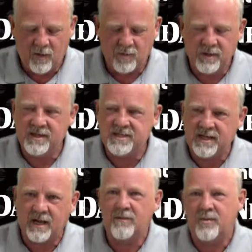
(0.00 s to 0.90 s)
only the
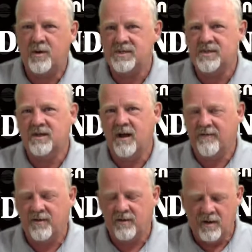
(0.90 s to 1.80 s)
second person to
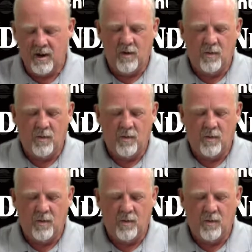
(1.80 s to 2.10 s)
ever